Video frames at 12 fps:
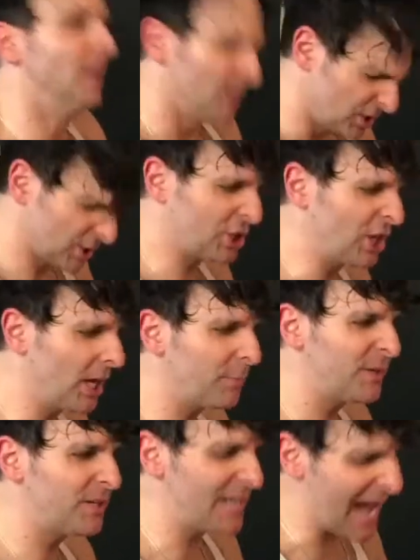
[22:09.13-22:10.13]
You keep
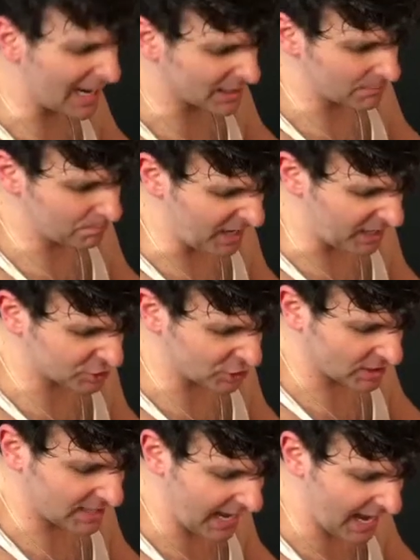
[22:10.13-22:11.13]
it knocking, but you
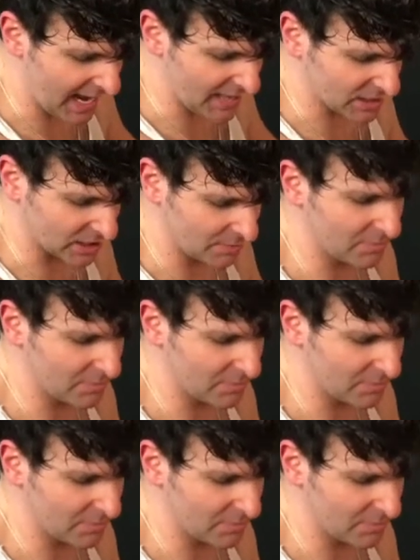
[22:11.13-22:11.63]
can't come